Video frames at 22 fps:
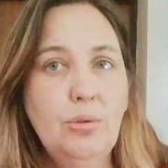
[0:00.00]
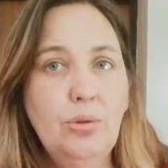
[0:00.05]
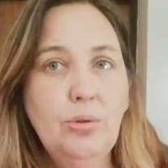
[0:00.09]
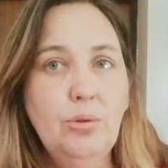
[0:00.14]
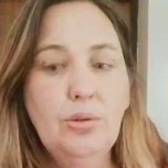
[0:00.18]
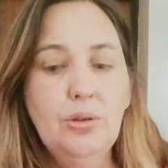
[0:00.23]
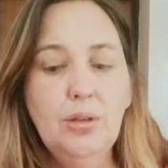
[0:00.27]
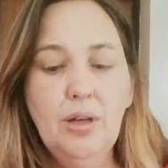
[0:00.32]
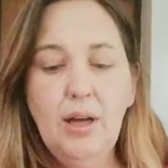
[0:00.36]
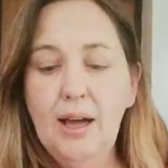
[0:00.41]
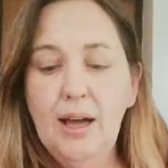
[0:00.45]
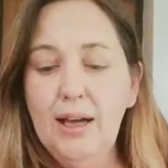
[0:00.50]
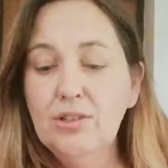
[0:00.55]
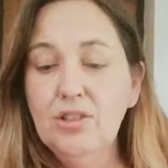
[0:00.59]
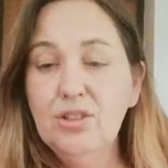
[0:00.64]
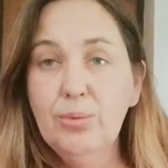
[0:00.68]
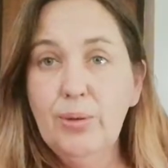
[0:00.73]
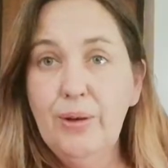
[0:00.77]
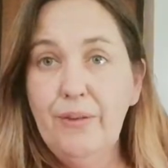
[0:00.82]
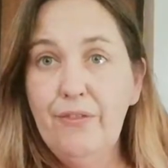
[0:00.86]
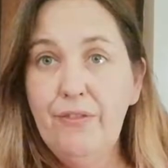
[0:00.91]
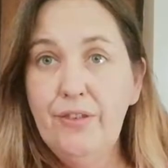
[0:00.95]
mood. I
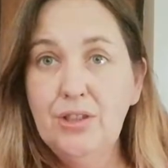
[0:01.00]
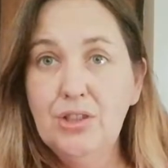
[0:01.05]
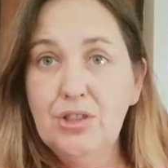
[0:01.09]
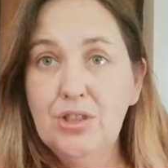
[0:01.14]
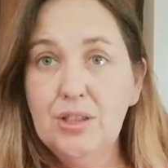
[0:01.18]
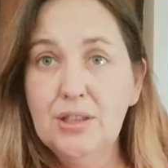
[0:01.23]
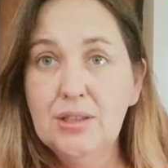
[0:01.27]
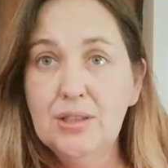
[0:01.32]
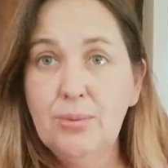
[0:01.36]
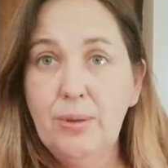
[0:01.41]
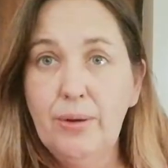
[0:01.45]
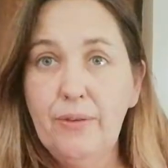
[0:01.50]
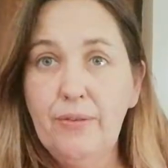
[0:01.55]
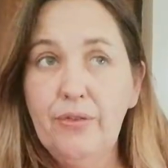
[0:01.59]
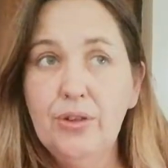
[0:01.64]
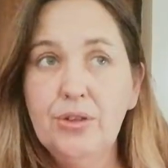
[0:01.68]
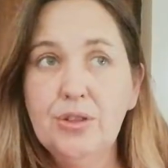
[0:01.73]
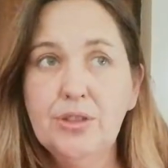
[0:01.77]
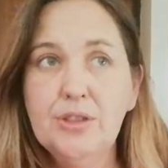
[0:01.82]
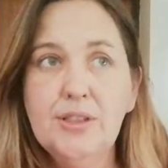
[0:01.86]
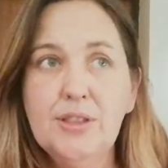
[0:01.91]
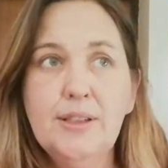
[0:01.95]
just want to finish this one
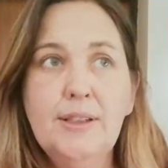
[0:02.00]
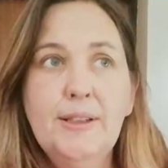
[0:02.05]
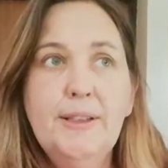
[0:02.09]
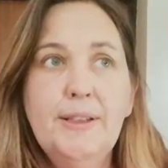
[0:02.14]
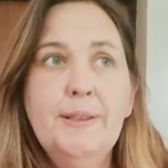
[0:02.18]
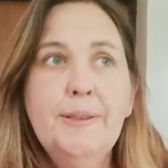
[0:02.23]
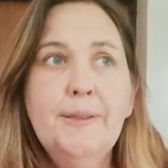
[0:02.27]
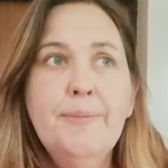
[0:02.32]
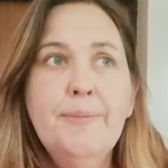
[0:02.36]
first,